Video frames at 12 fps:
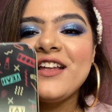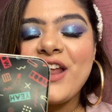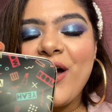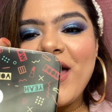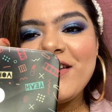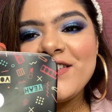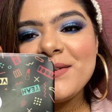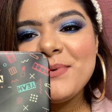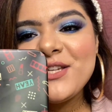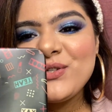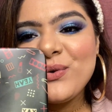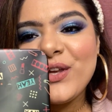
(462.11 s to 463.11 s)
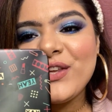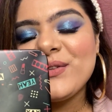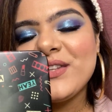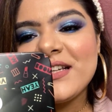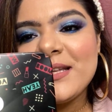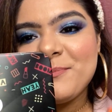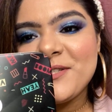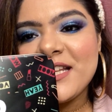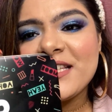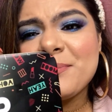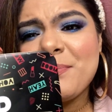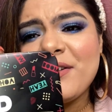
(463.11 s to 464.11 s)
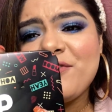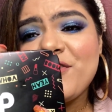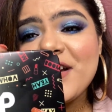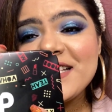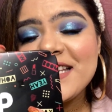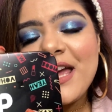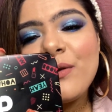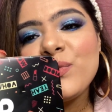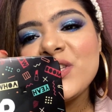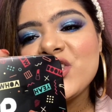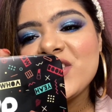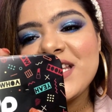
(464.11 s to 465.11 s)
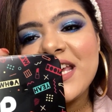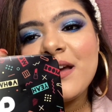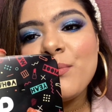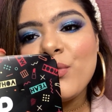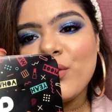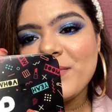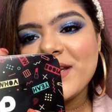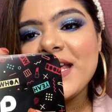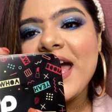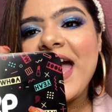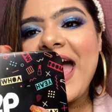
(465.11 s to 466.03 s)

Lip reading: Now I will be showing you the lipsticks, but first can we just take a moment